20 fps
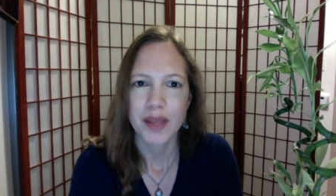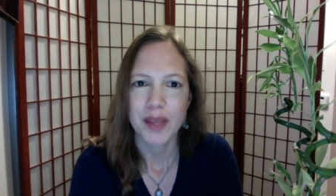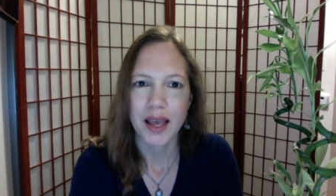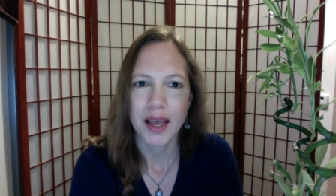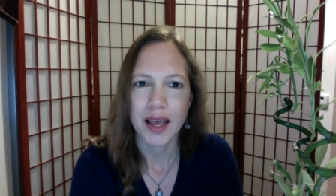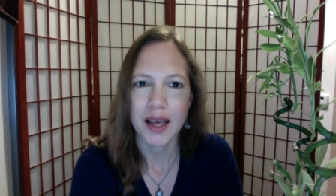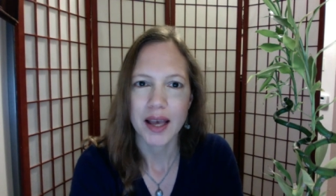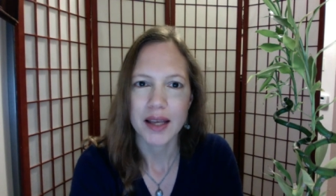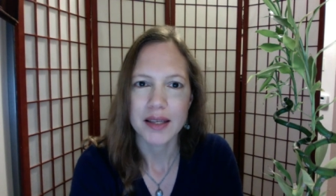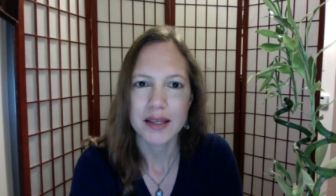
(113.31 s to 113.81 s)

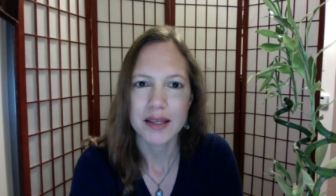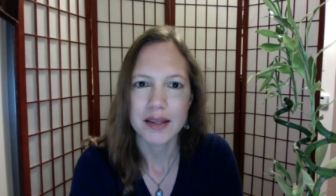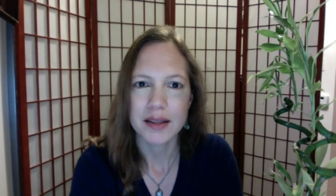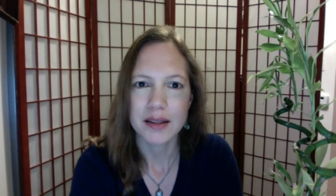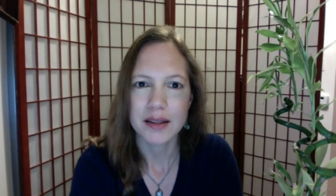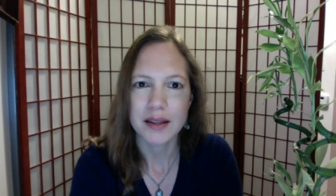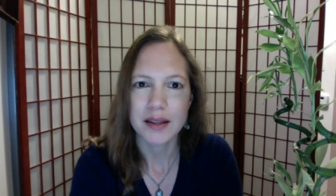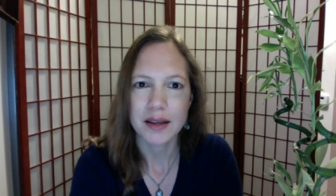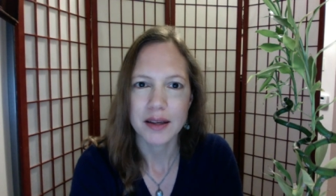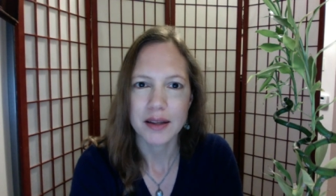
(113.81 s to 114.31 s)

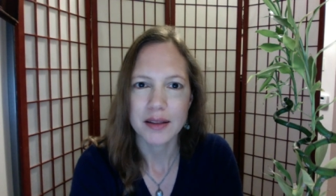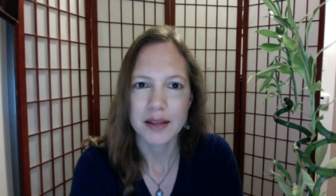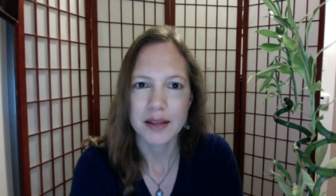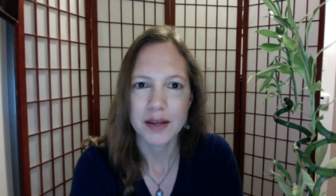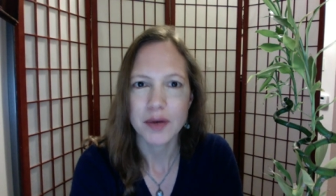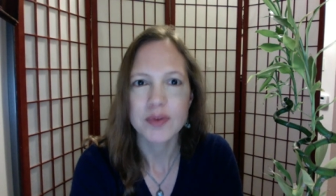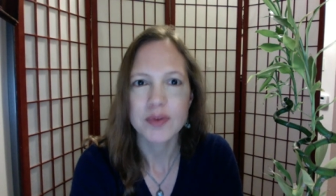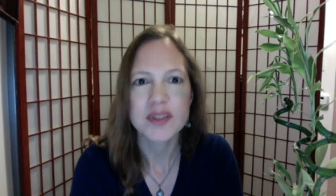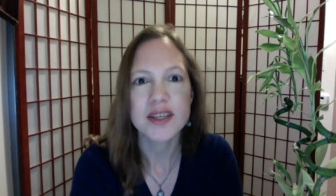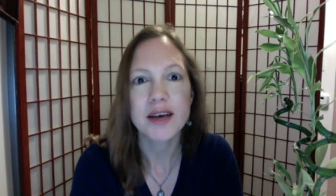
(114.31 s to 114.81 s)
they
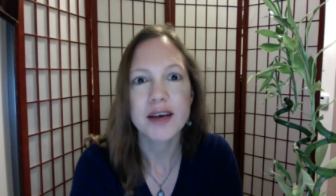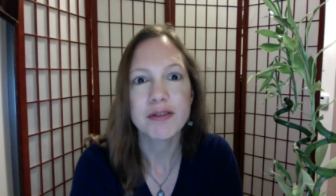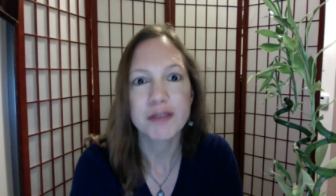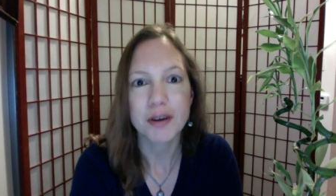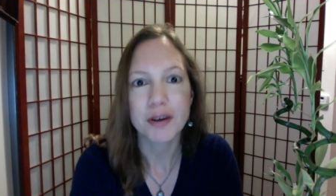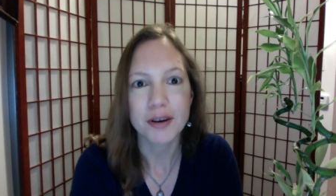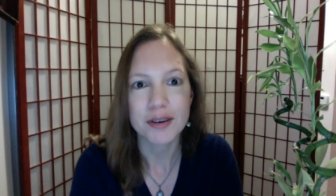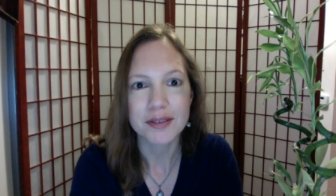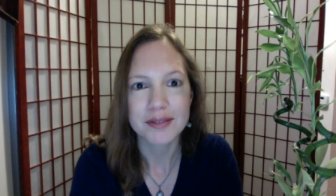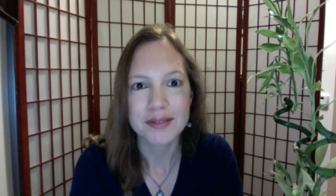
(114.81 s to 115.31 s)
don't
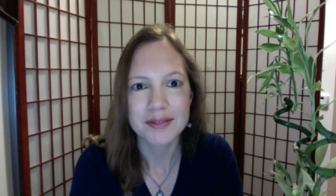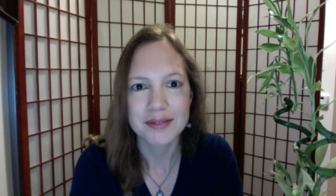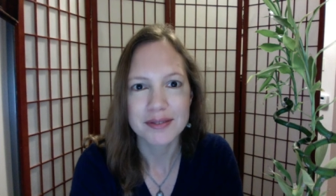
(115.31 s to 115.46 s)
suffer,